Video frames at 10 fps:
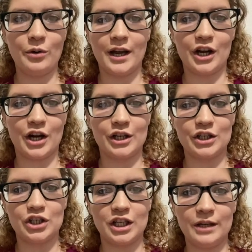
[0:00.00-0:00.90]
I got a
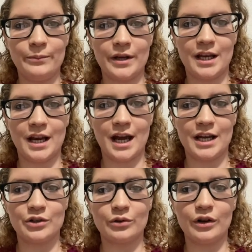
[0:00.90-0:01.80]
Jeep and I
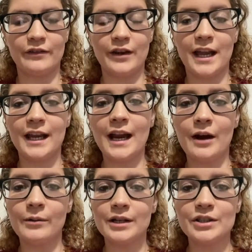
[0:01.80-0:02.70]
drove 8
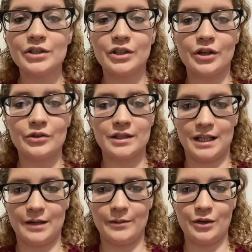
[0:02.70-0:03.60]
hours to go see
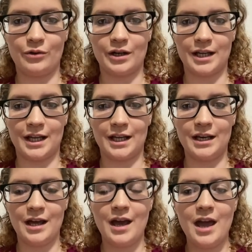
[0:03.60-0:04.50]
him in
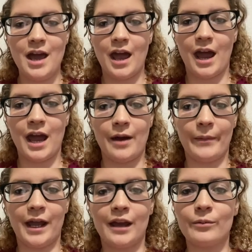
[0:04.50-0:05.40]
Oregon. And
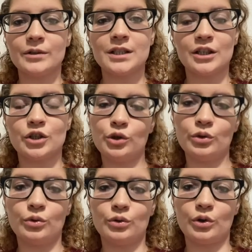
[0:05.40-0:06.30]
my aunt was there
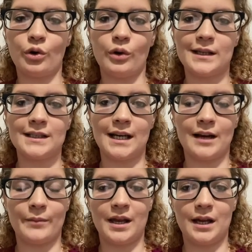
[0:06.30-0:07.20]
too, so I stayed
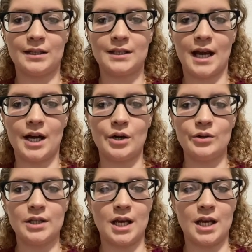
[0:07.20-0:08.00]
at my aunt's house.